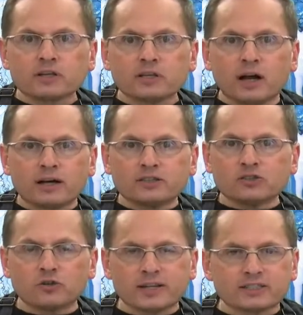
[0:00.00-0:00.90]
And
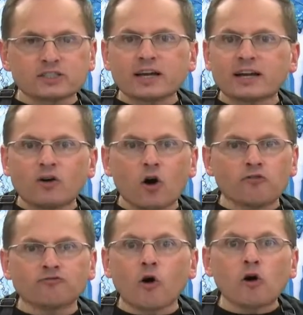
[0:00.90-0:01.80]
so it just kind of all
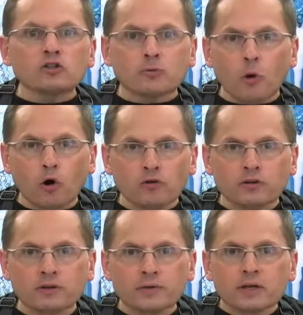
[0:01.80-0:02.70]
falls apart.
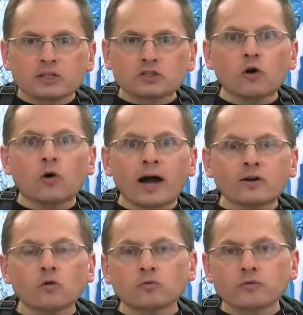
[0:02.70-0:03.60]
So I
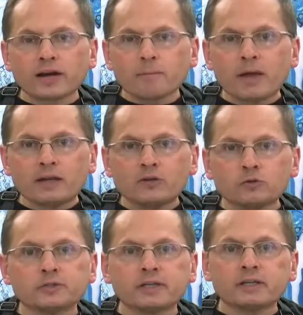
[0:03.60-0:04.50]
don't recommend
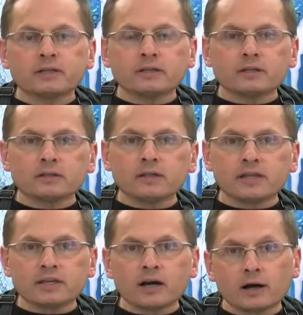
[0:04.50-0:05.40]
using
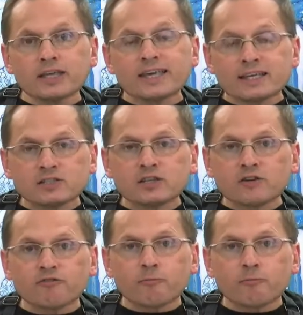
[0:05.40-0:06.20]
the Easy